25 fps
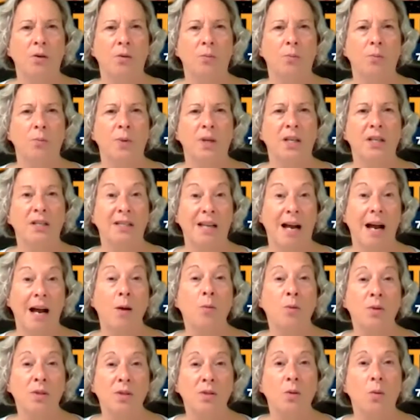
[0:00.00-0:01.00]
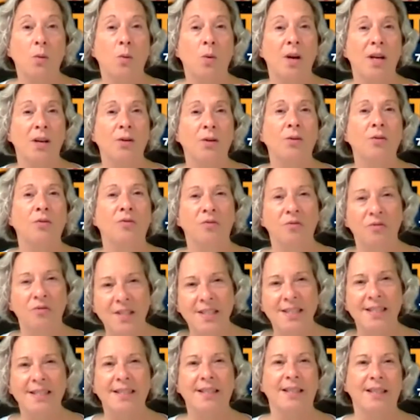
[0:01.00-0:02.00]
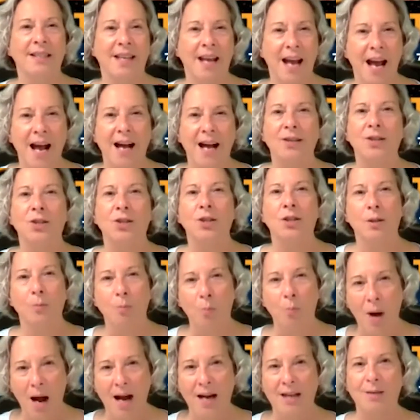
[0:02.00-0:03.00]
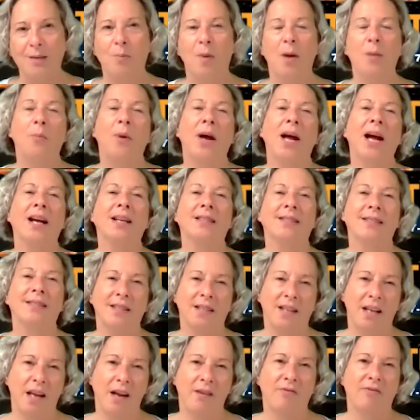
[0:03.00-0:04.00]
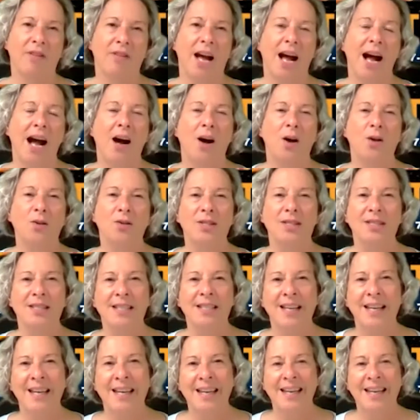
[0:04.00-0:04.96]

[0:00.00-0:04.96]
because I was the one who physically actually packed my bags and left the house.